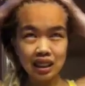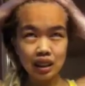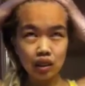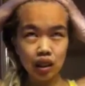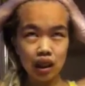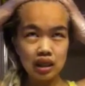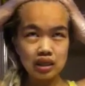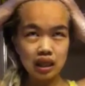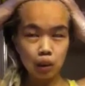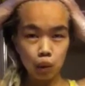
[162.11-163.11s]
Cause your head's
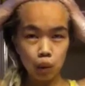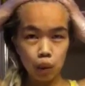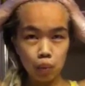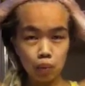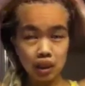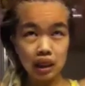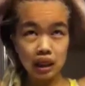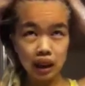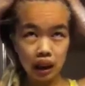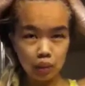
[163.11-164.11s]
like warm,
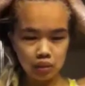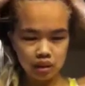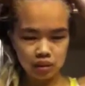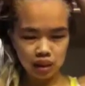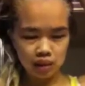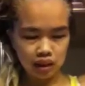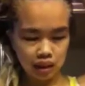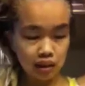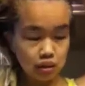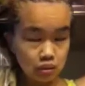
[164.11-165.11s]
heating up at the same time right
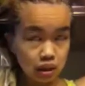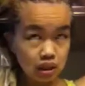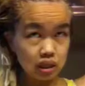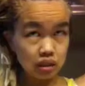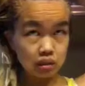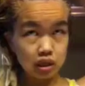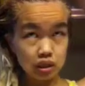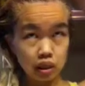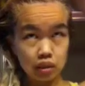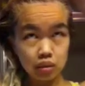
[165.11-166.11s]
now. This is what it's
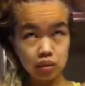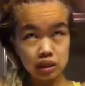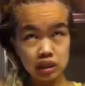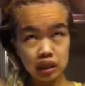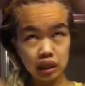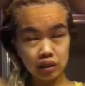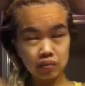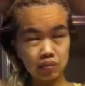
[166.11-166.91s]
doing. This is what it's like.